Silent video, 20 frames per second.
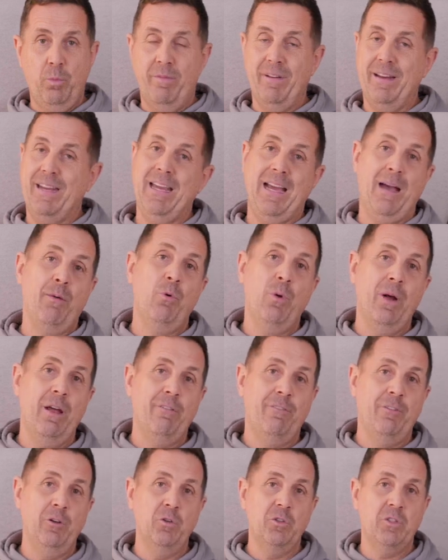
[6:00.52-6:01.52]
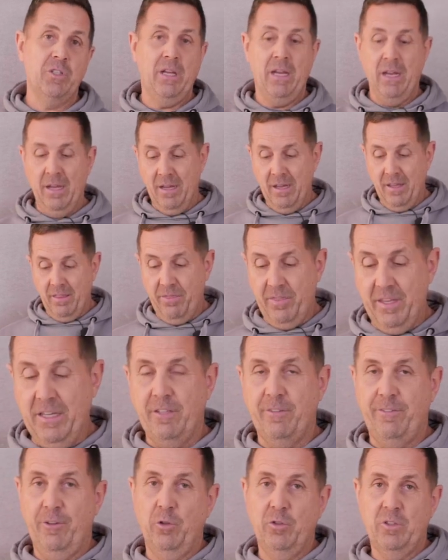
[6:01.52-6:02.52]
with a CarboAir filter.
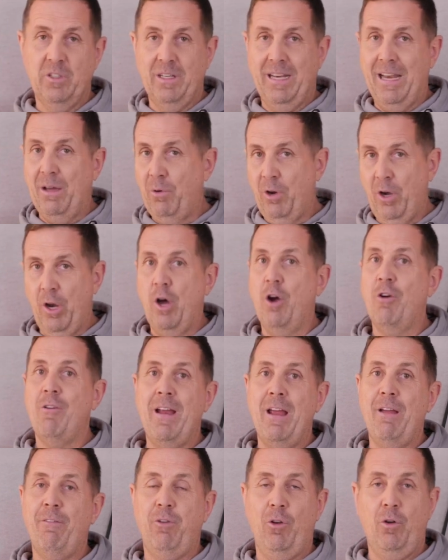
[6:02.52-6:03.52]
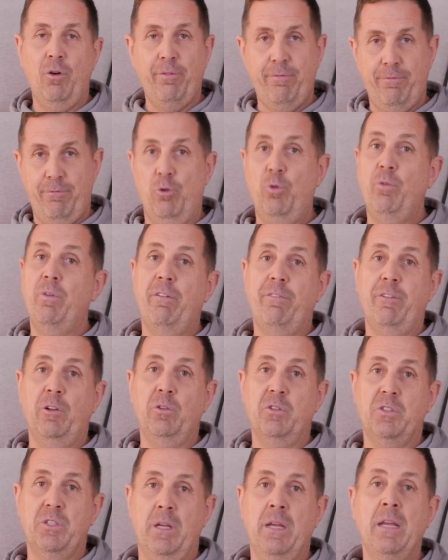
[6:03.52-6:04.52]
These filters allow a lot of airflow through the
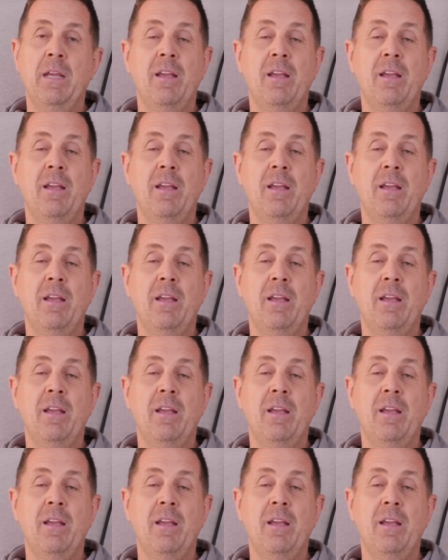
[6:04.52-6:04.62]
filter.